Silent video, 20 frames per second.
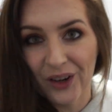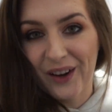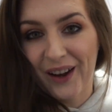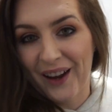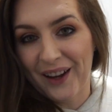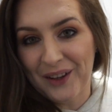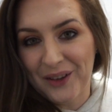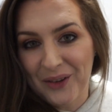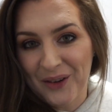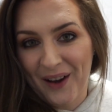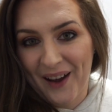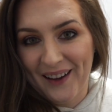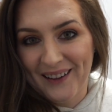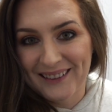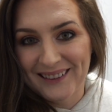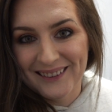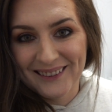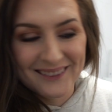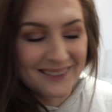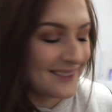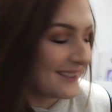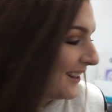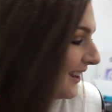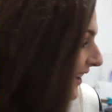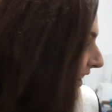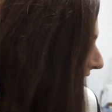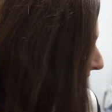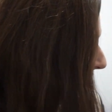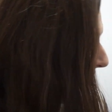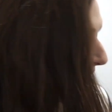Okay, you guys.
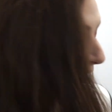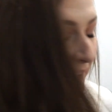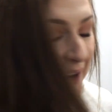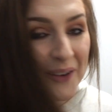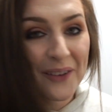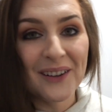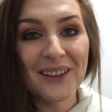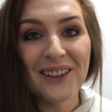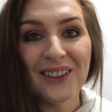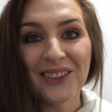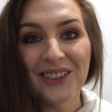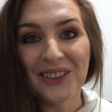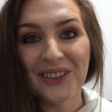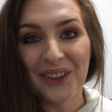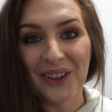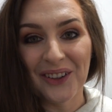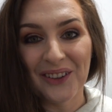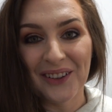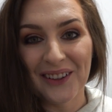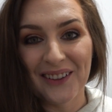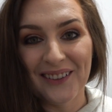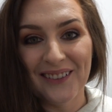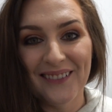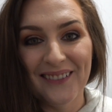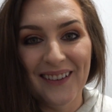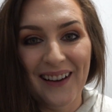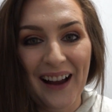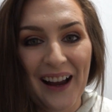I want to show you.